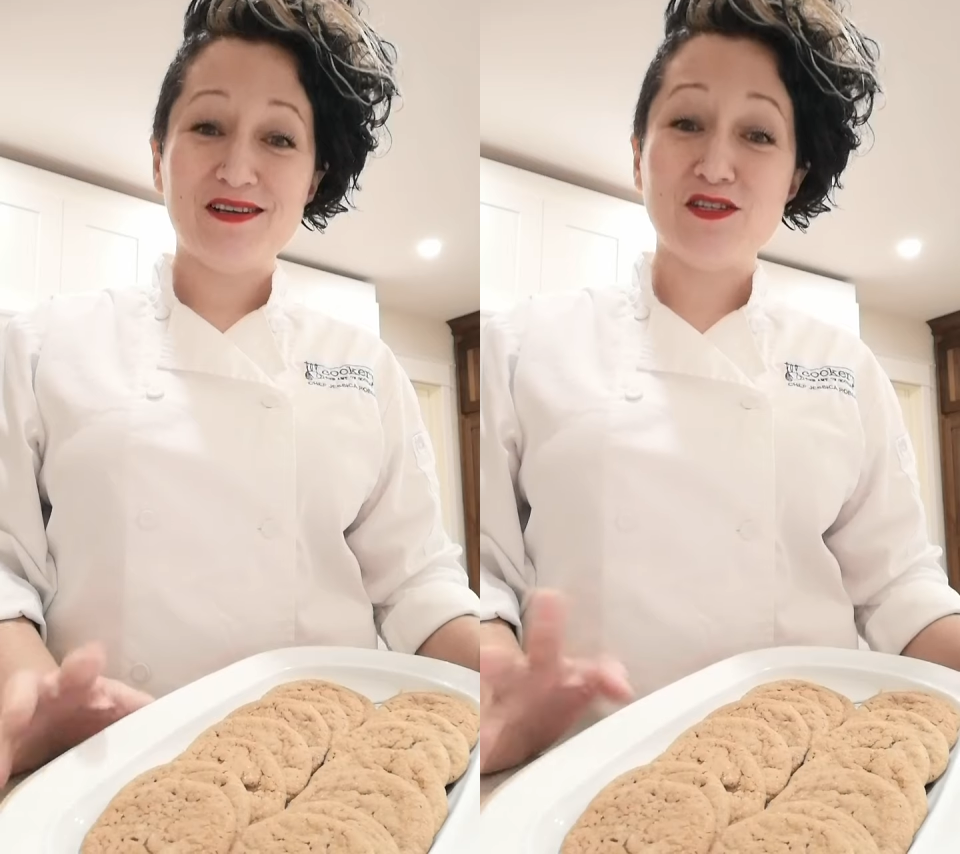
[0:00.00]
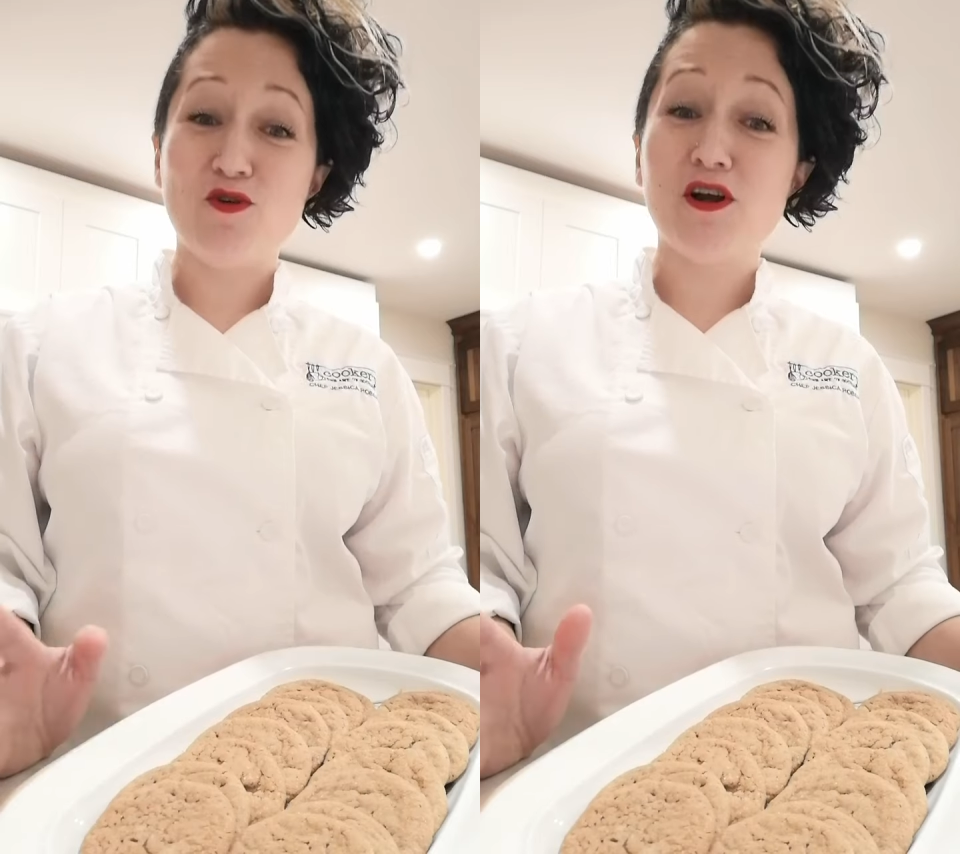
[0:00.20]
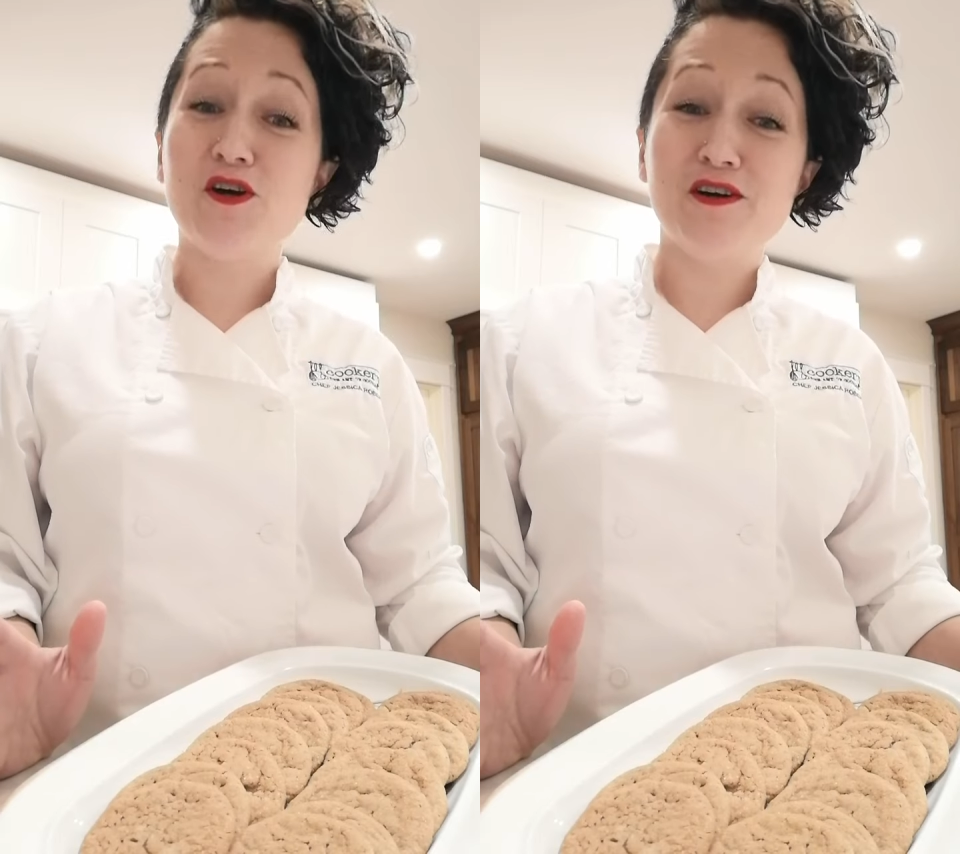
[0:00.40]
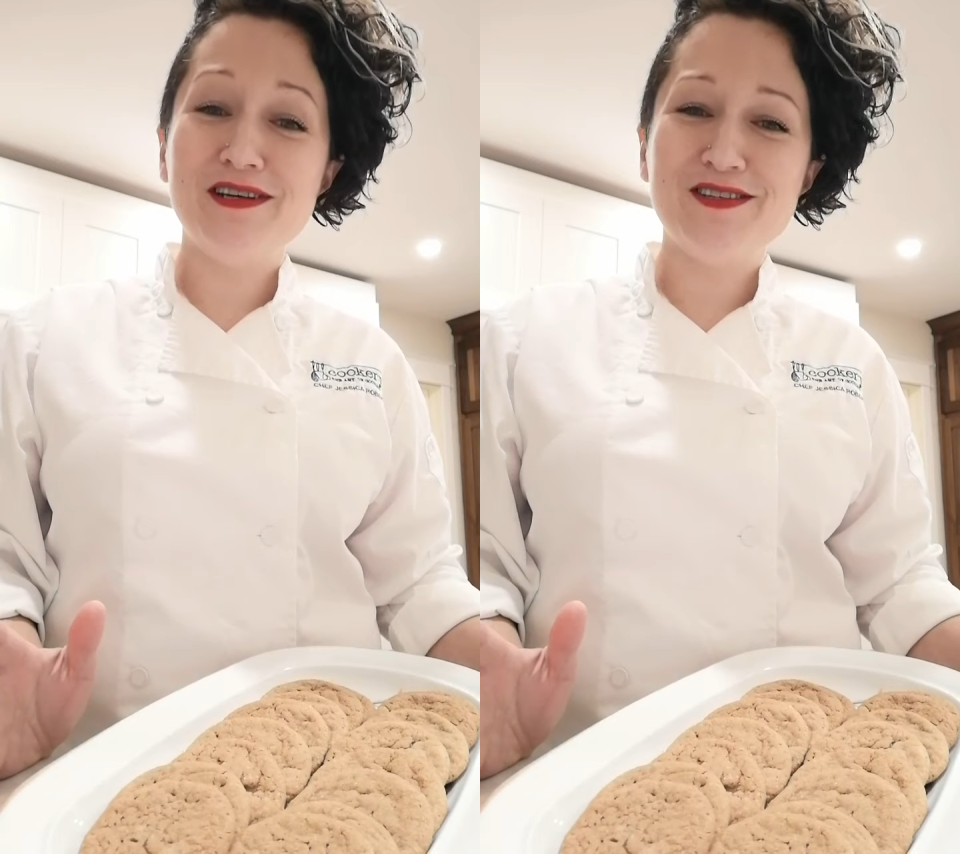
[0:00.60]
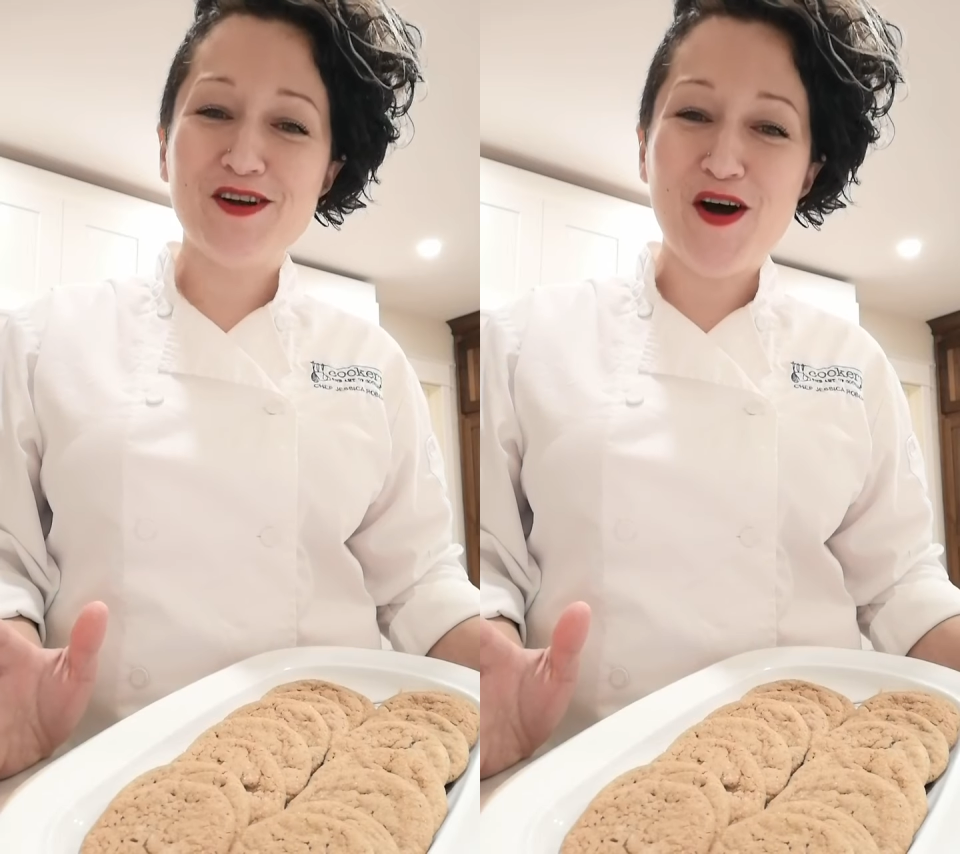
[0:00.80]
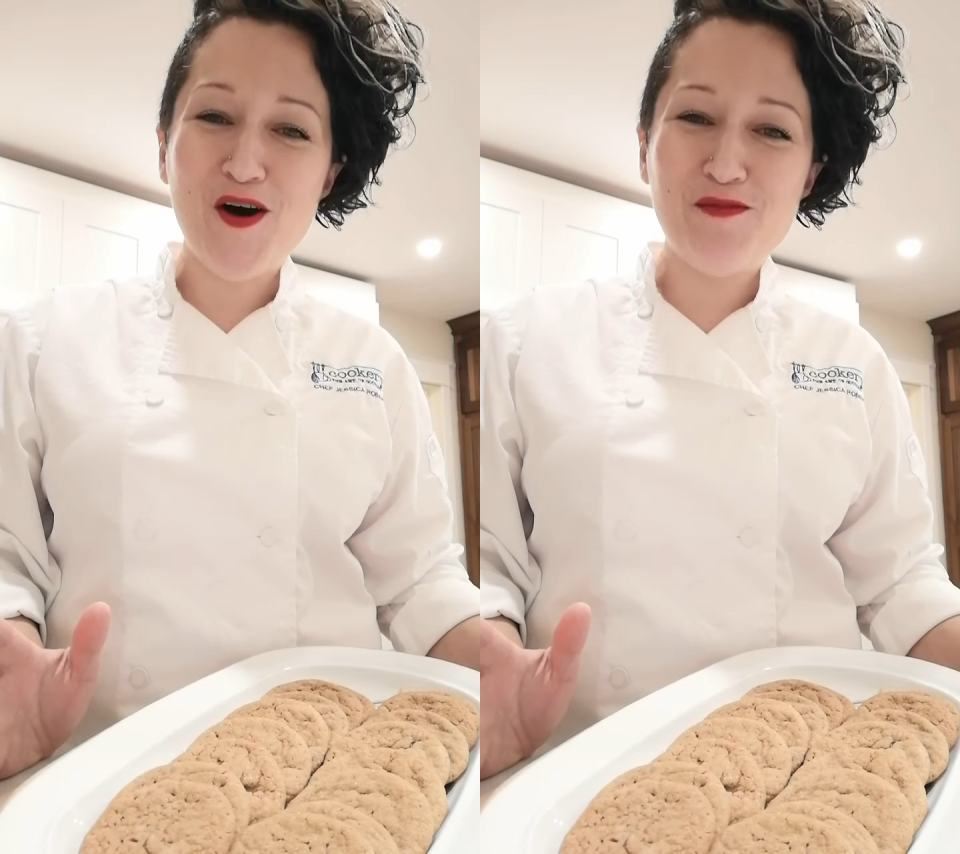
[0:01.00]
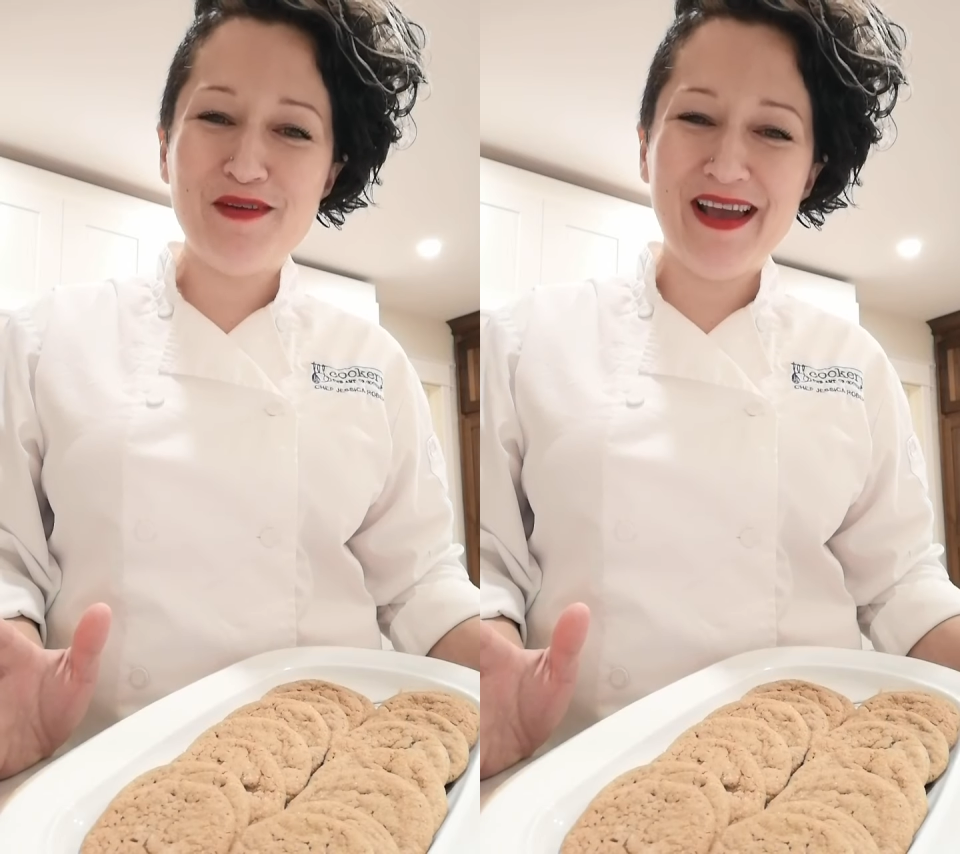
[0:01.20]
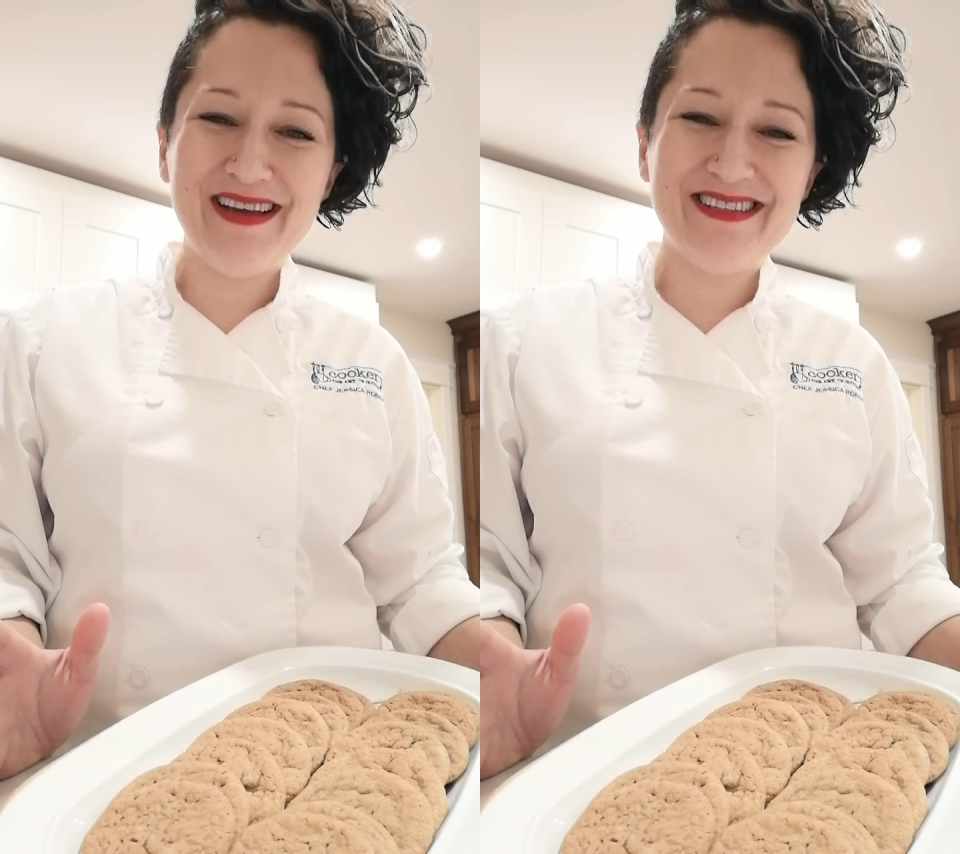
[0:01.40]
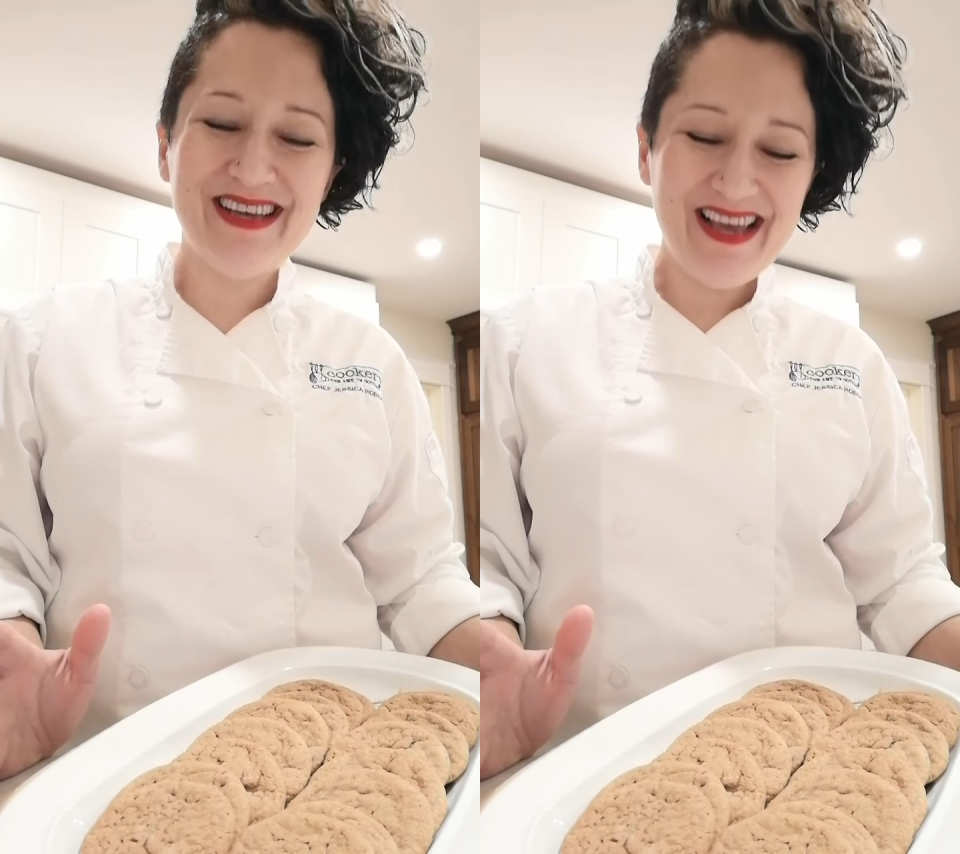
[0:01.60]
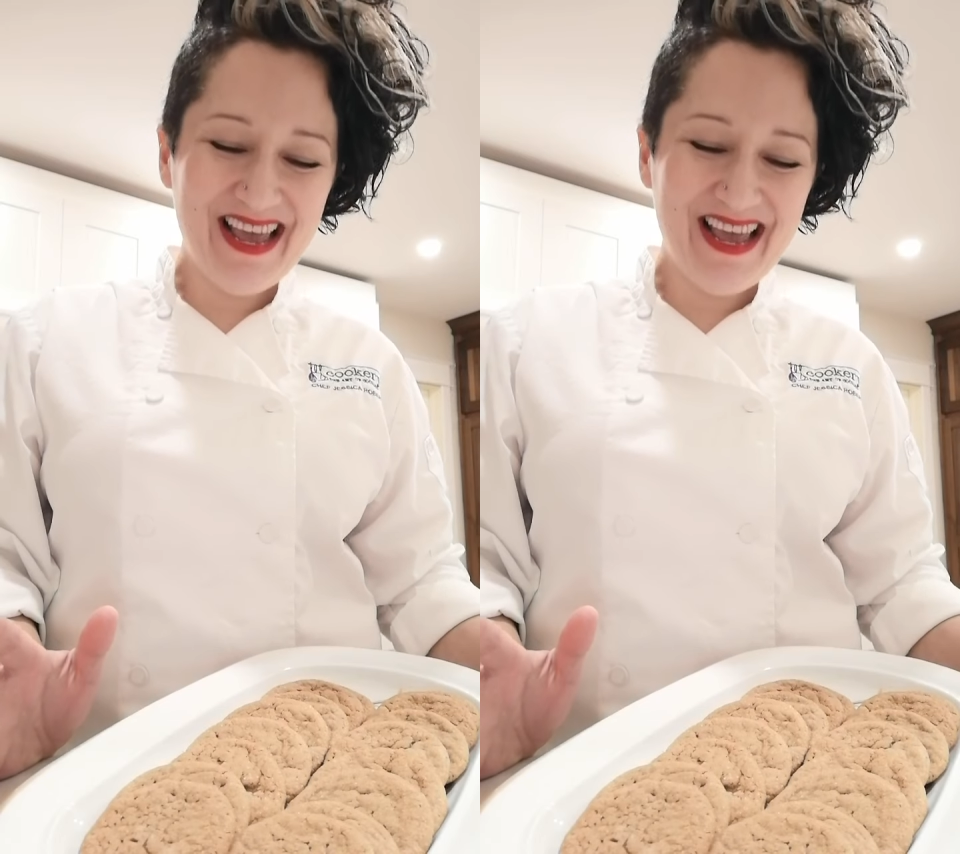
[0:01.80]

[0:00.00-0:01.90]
So our cookies are all baked,